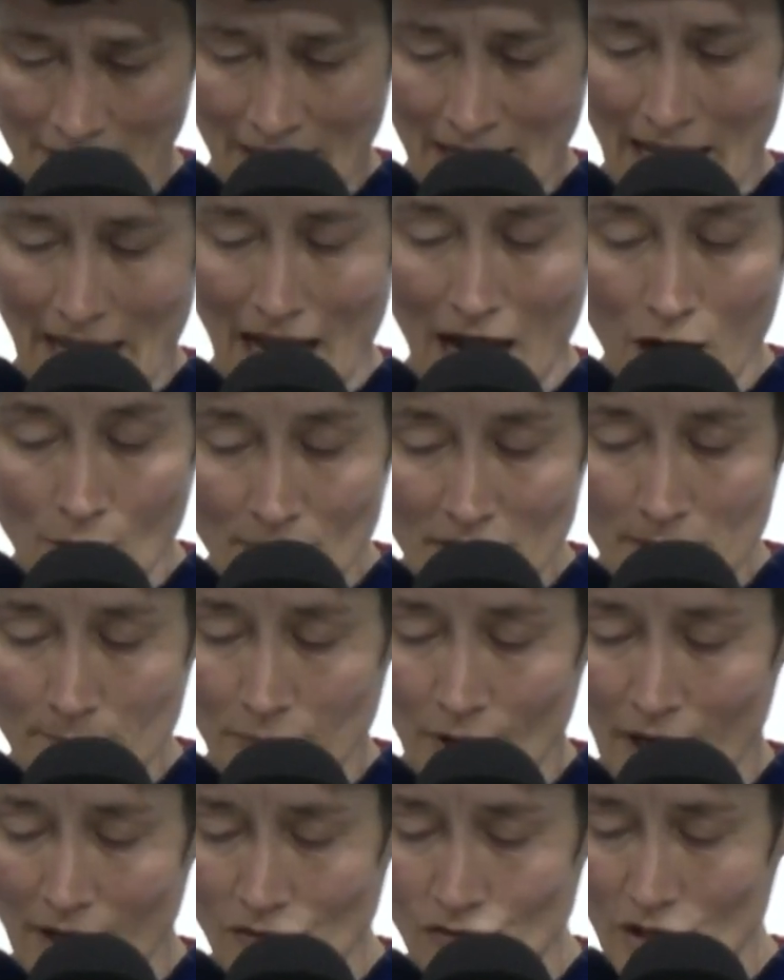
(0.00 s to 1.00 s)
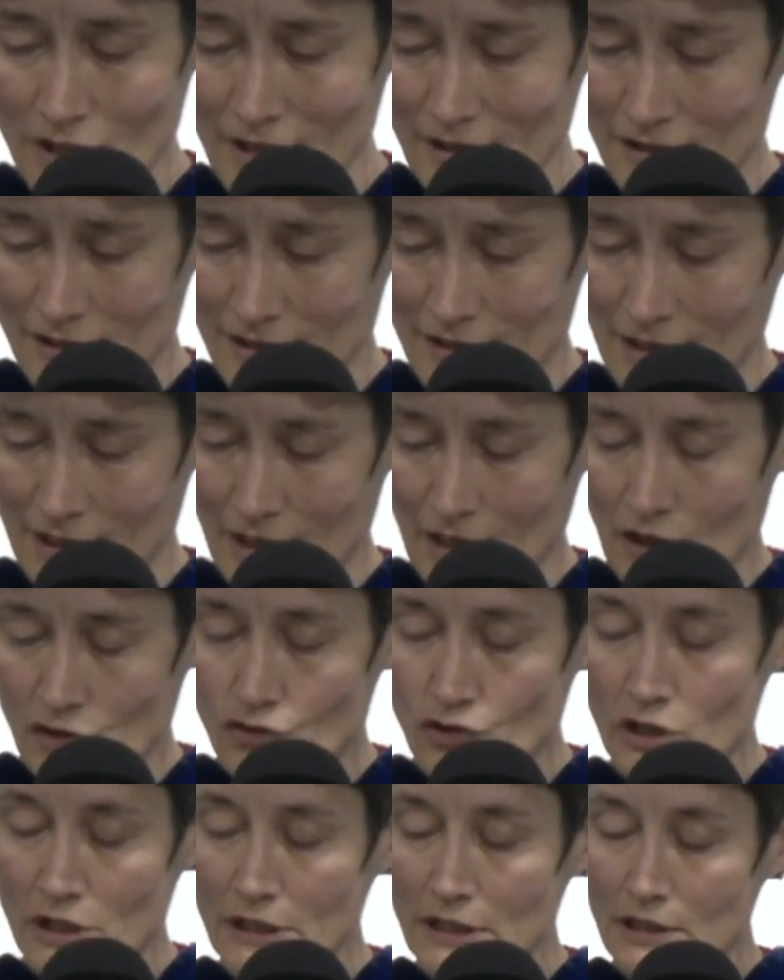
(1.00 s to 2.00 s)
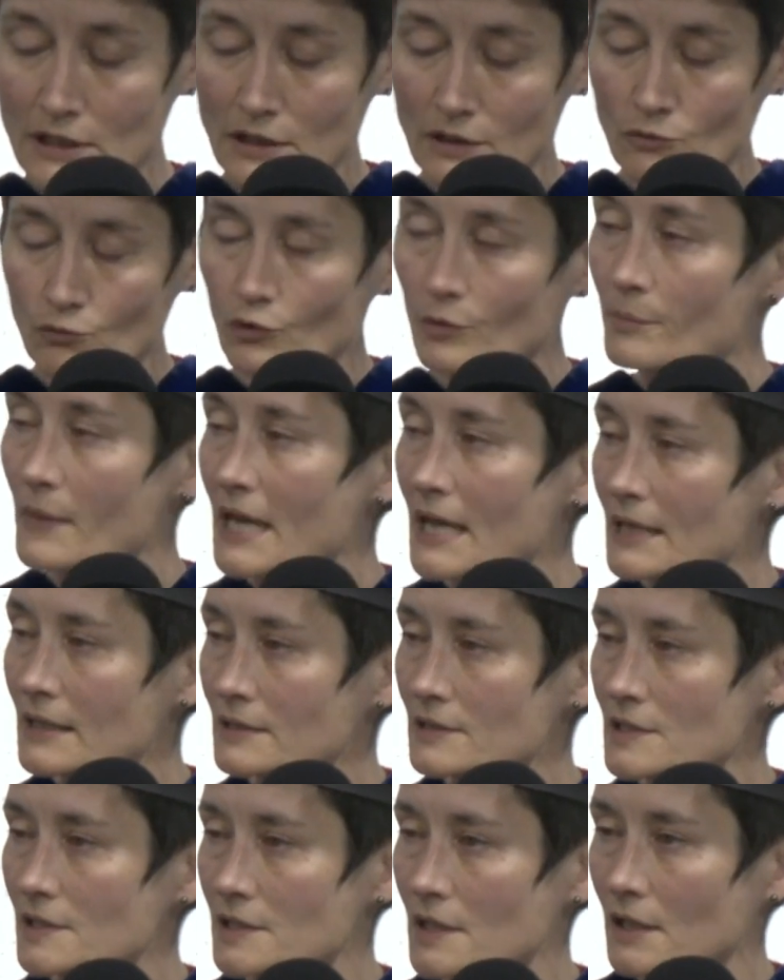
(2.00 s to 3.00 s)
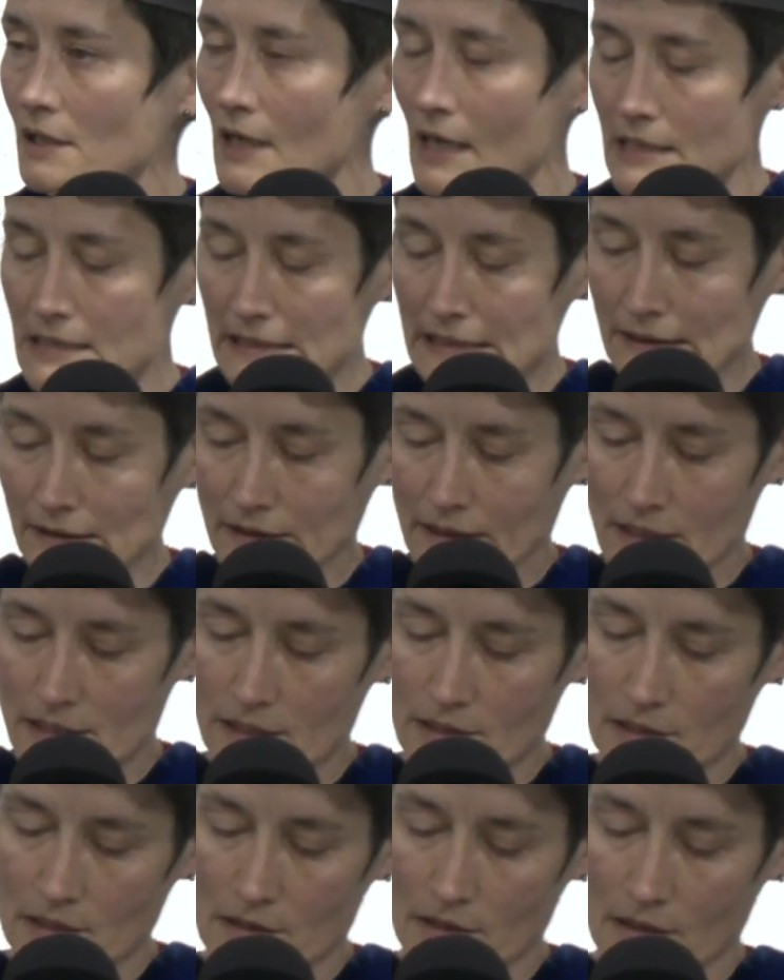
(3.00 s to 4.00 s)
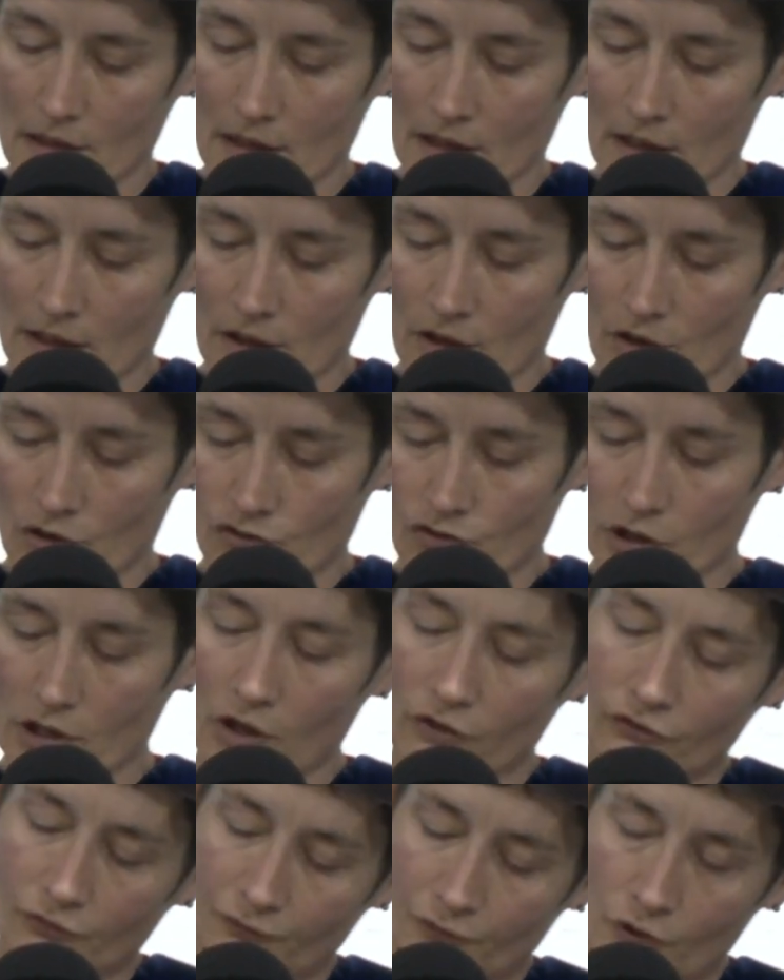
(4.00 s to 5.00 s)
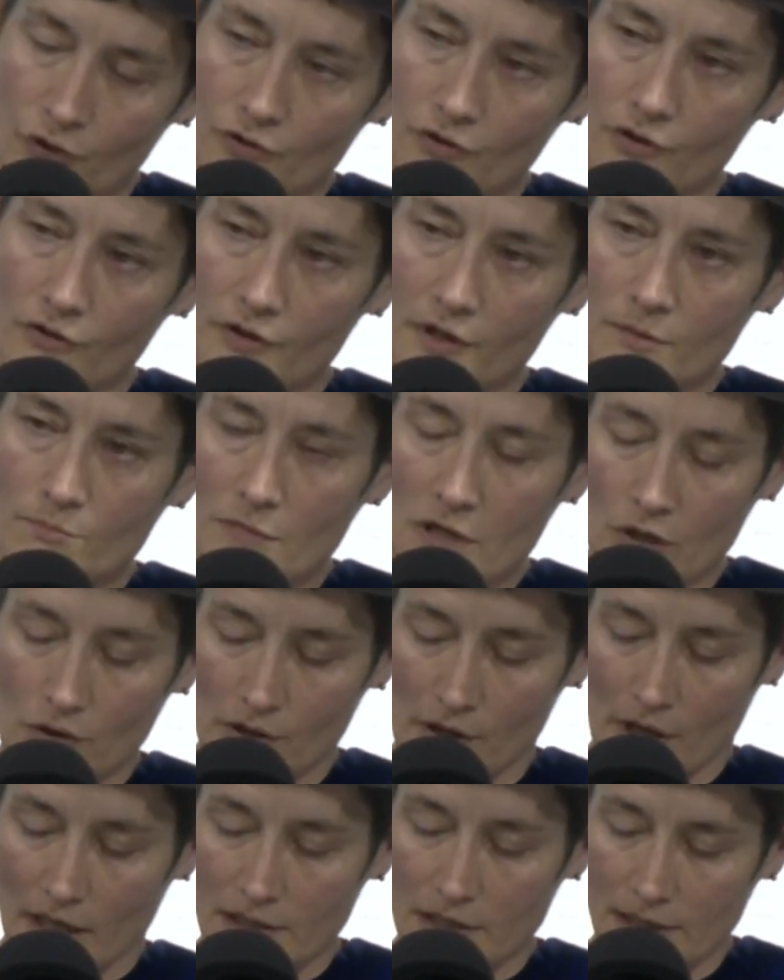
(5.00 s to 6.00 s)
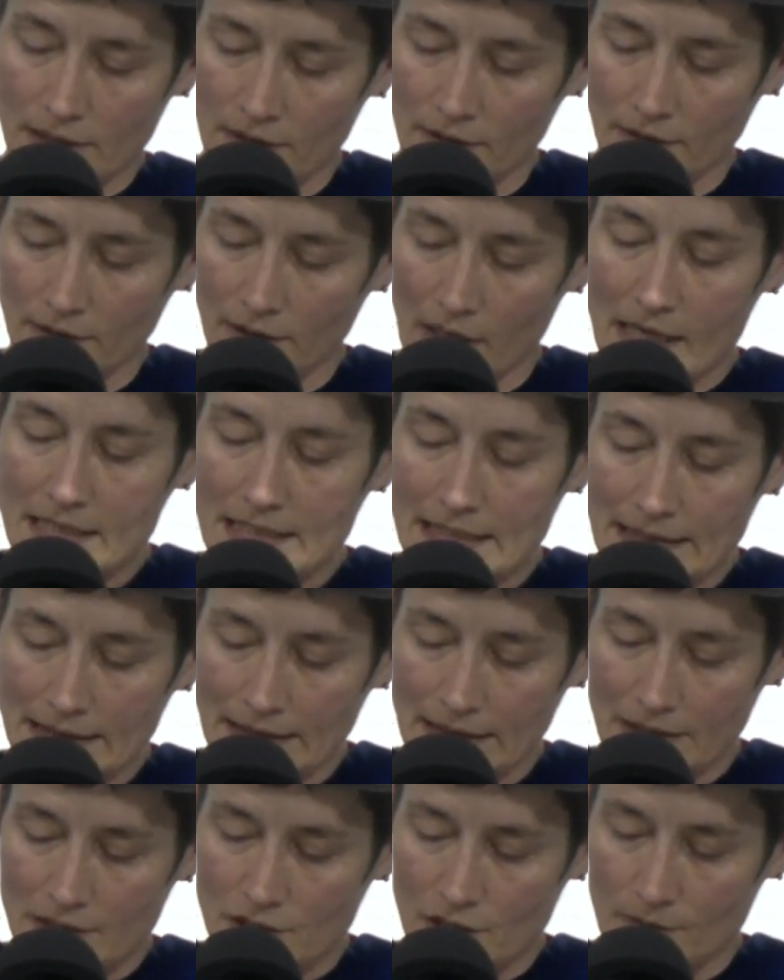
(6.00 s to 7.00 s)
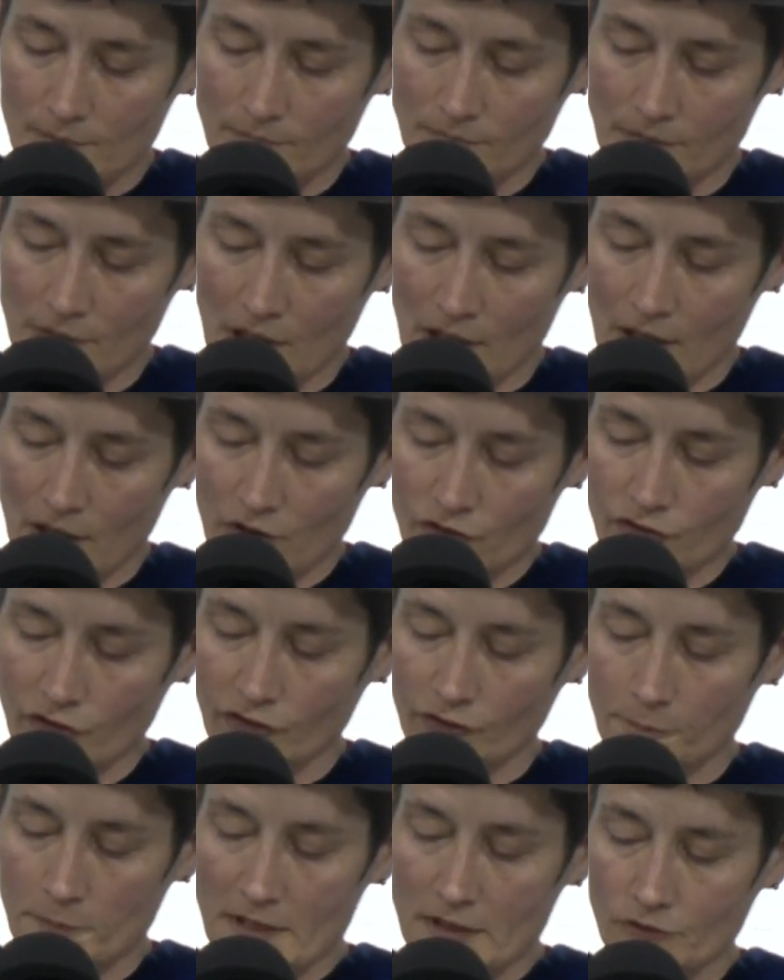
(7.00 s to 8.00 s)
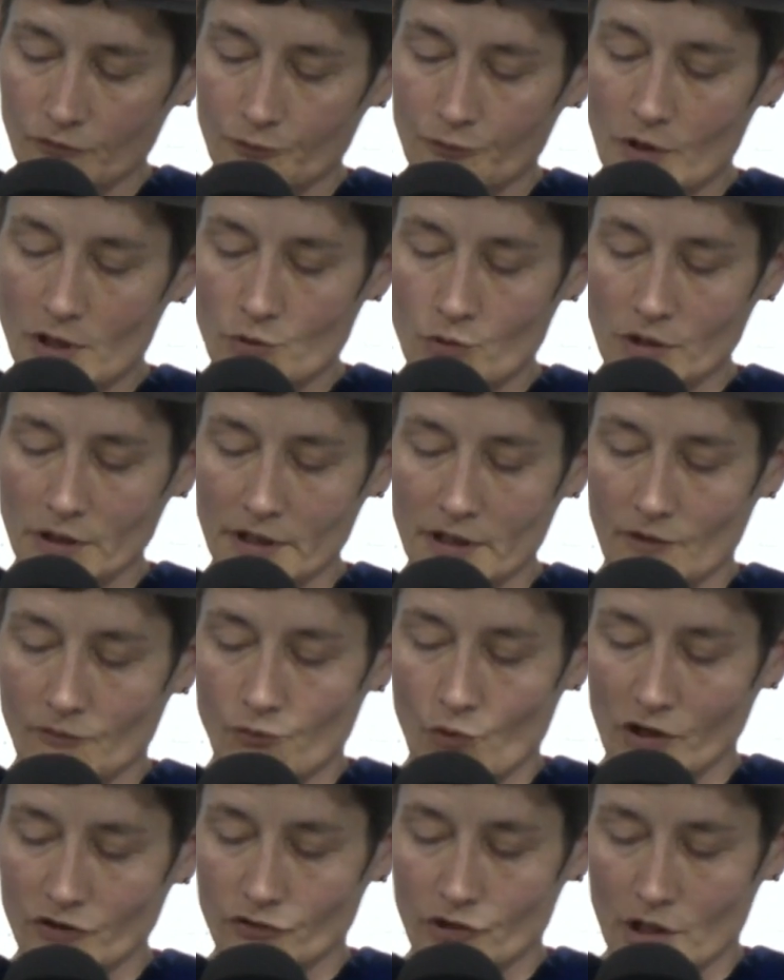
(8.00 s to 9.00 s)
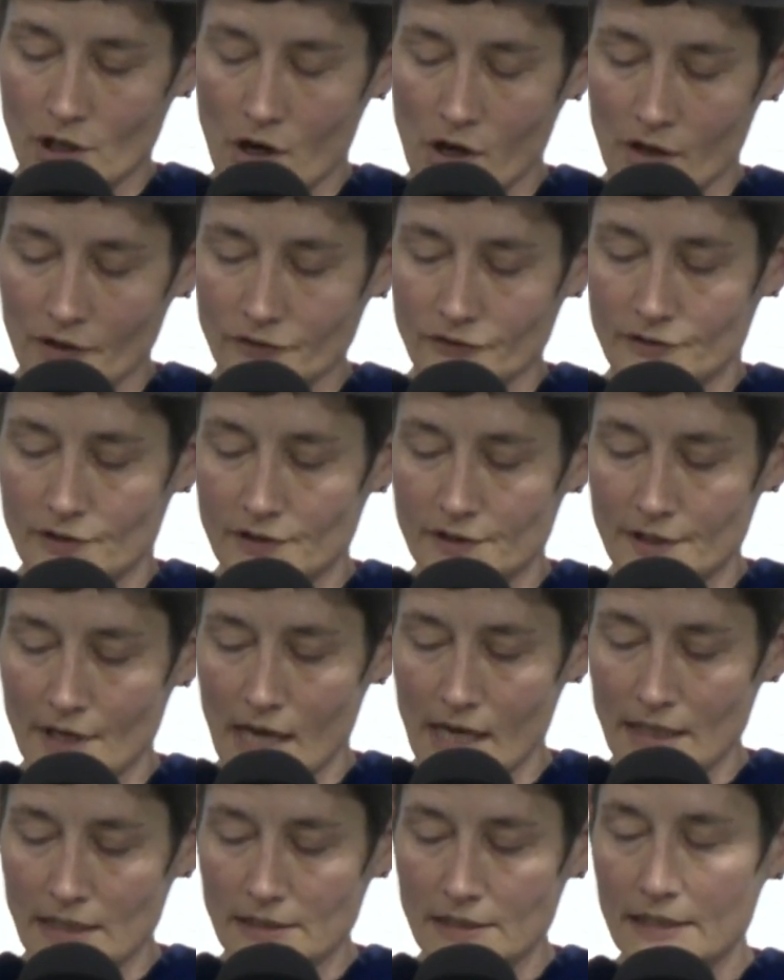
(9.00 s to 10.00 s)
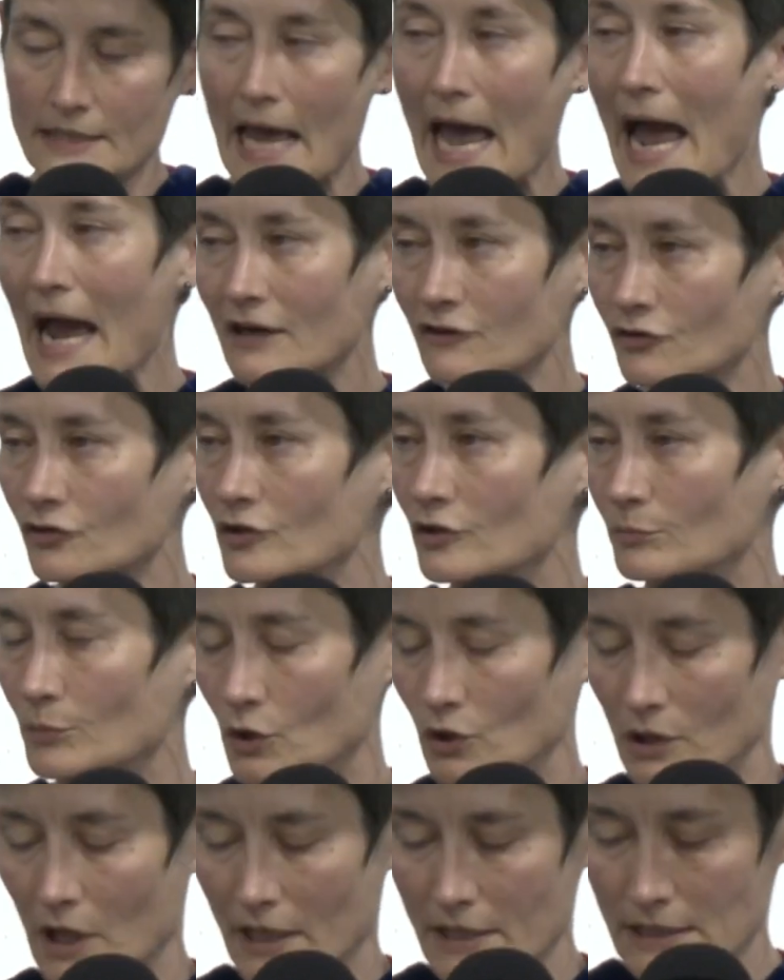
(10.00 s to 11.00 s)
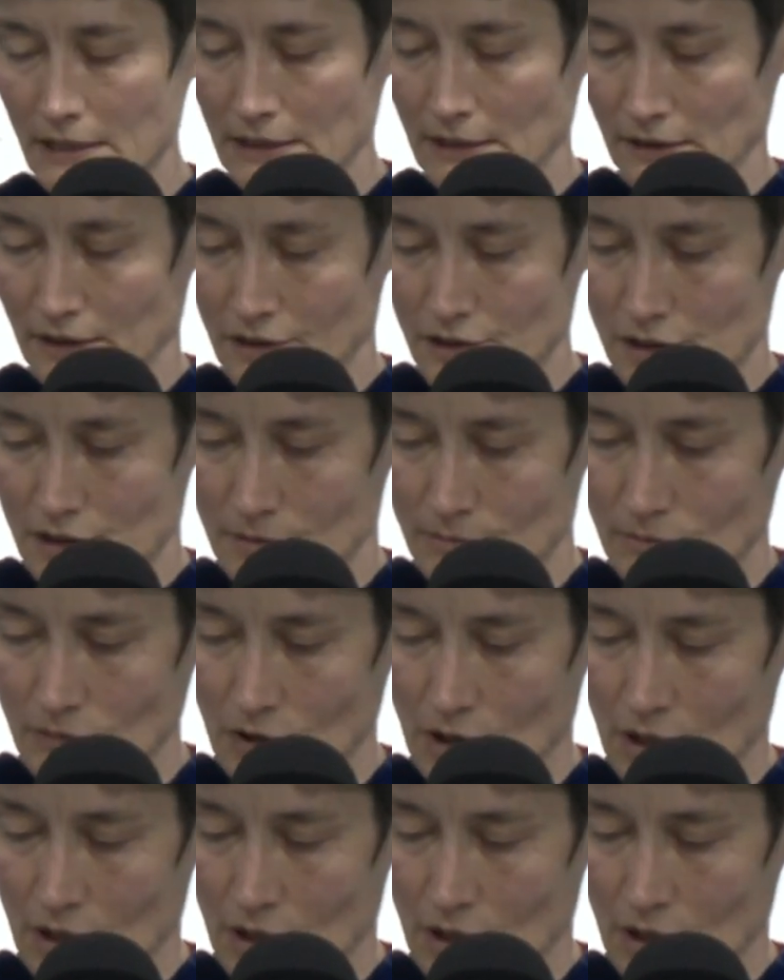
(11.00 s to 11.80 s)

how many projects, Jeannie remains an idealist. She goes further than mere ideal idealism. She speaks frequently of what she calls design's actionable idealism,